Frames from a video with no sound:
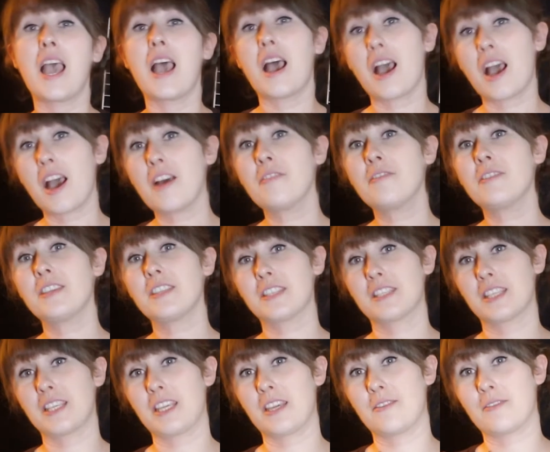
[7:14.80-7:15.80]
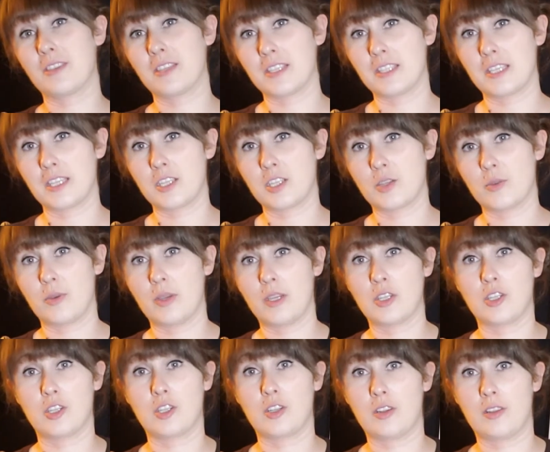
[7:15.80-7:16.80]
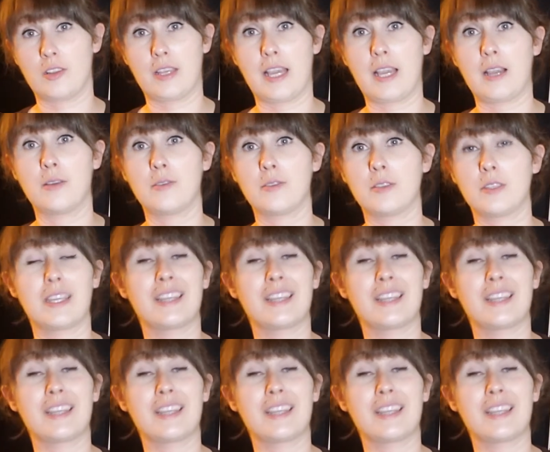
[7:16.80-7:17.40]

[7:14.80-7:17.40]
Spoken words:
Obviously, if the situation allows,